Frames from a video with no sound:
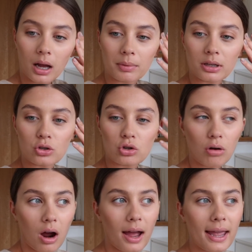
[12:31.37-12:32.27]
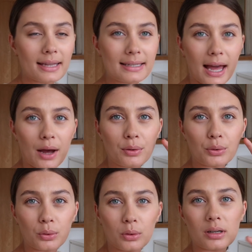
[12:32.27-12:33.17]
I'm gonna try now and
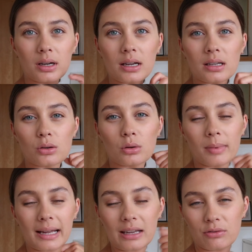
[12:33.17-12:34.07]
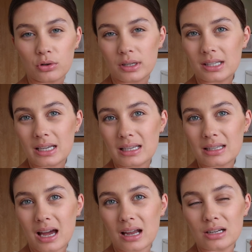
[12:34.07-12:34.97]
organize all my
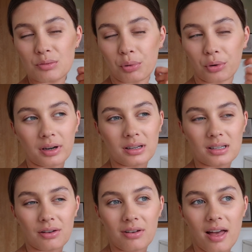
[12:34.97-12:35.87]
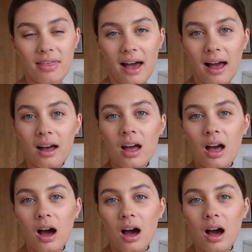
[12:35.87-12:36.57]
invoices and boring stuff like that.